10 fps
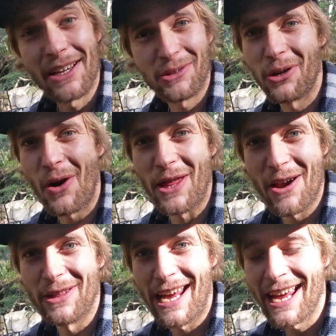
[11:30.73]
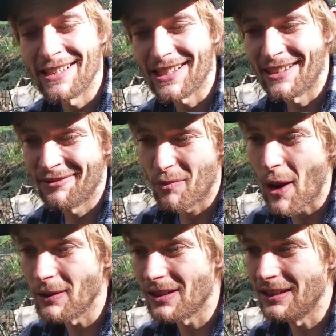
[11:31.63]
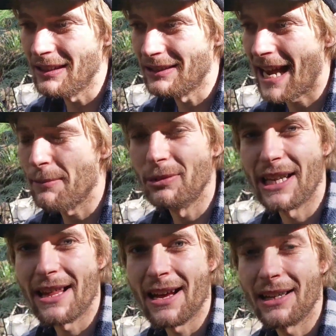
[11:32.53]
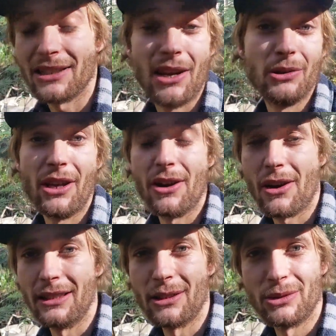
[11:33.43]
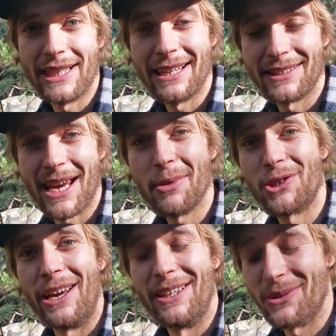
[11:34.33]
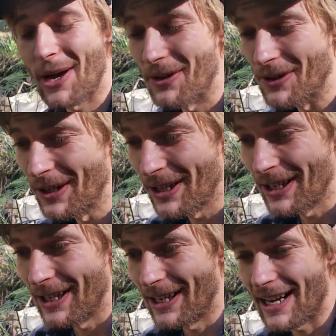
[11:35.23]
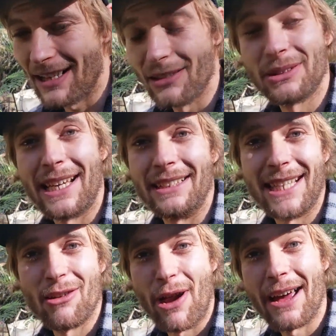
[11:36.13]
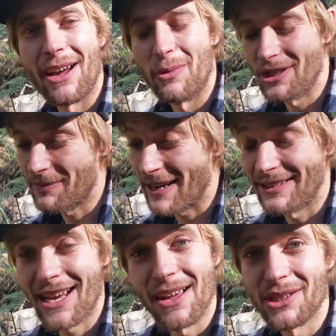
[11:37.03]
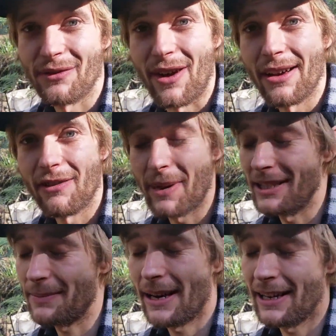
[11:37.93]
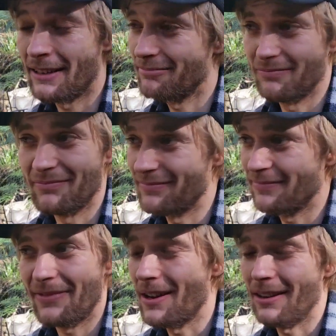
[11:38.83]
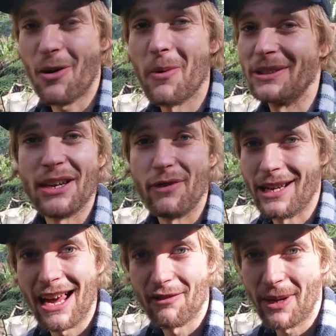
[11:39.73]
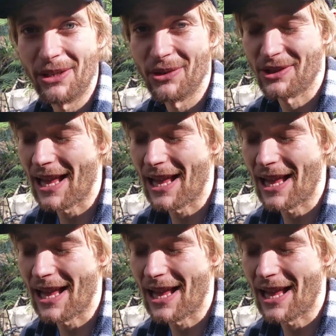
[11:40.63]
I sort of got there in the end and welded a little table together, because I also got a little CNC machine as well, a little CNC router, which has been tons of fun. I've been spending almost every day I've been using